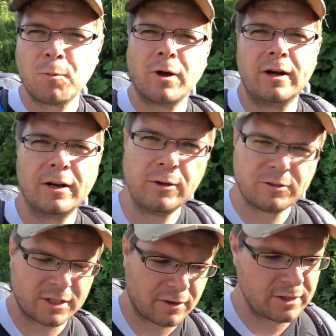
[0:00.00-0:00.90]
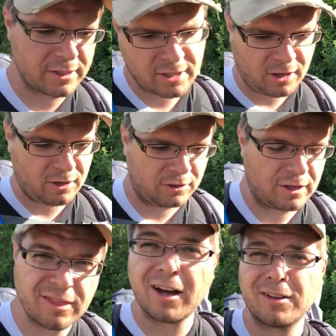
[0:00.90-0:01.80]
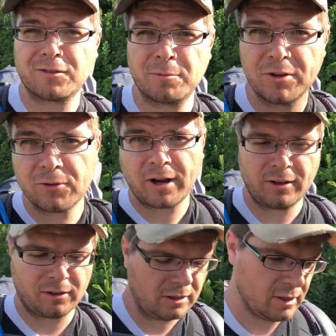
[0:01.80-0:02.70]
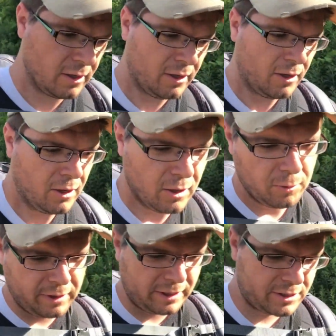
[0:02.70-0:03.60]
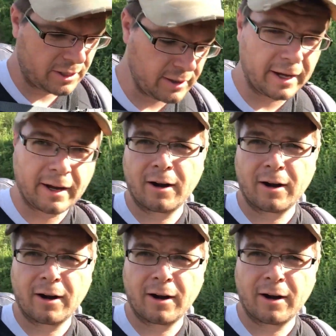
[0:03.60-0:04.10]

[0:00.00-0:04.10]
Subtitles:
1 in a new series called Thoughts from the Trail, which, unlike